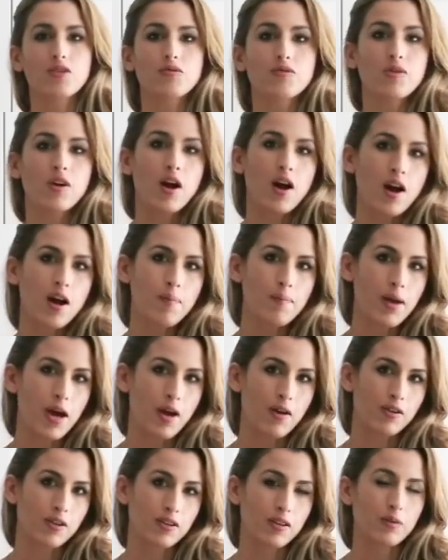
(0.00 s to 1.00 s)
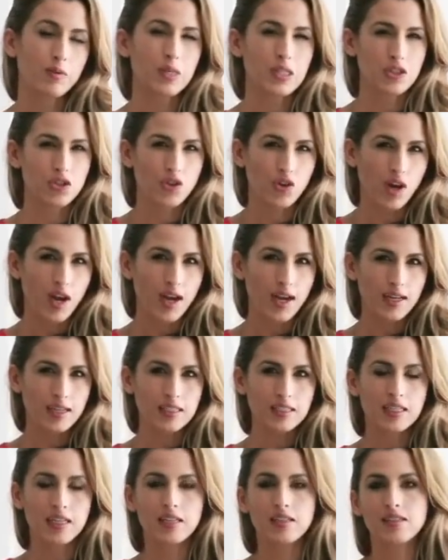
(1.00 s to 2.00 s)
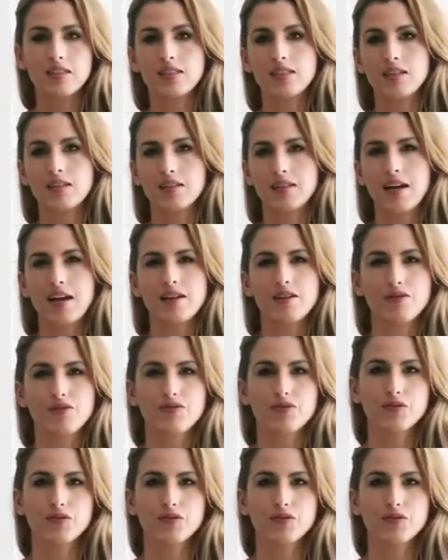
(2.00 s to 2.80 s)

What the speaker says: raw powder that we tried tasted kind of